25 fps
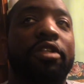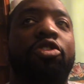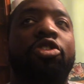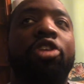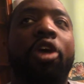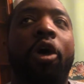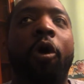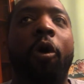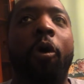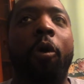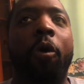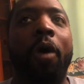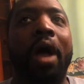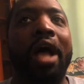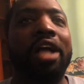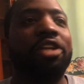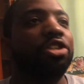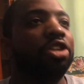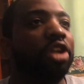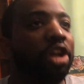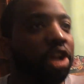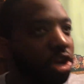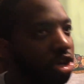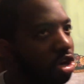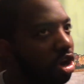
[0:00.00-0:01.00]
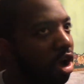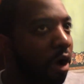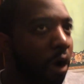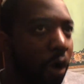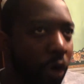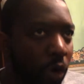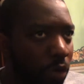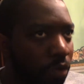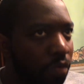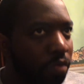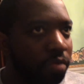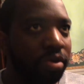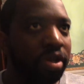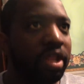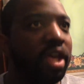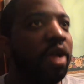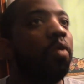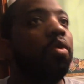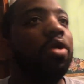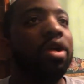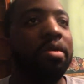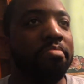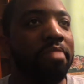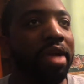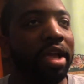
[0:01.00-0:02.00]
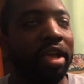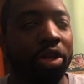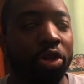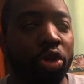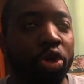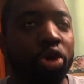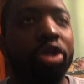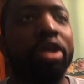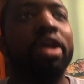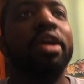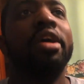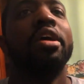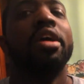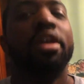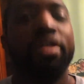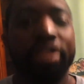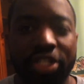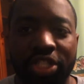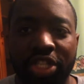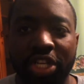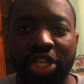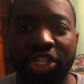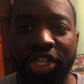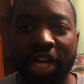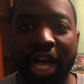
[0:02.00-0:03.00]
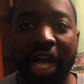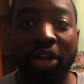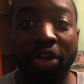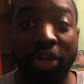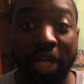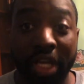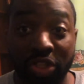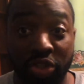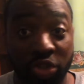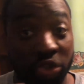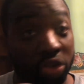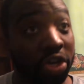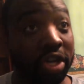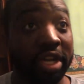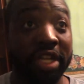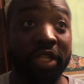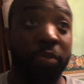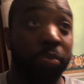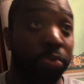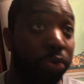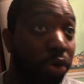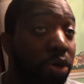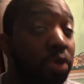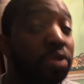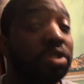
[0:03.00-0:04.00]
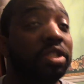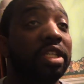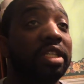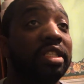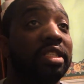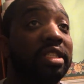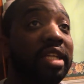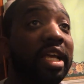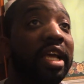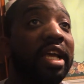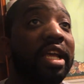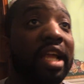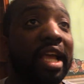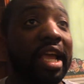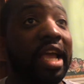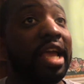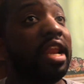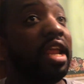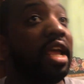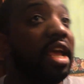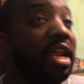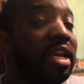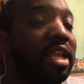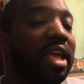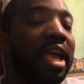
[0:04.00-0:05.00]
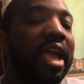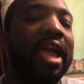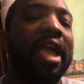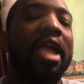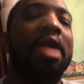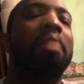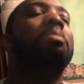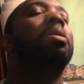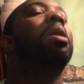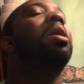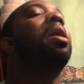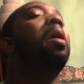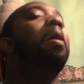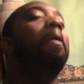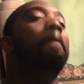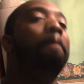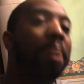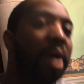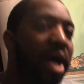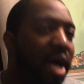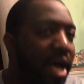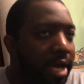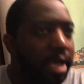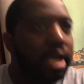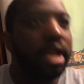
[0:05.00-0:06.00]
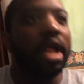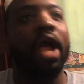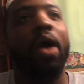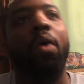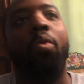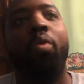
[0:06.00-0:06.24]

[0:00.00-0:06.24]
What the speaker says: So I should have known they wouldn't make it look, the CGI look as good as Bruce's did in Endgame. But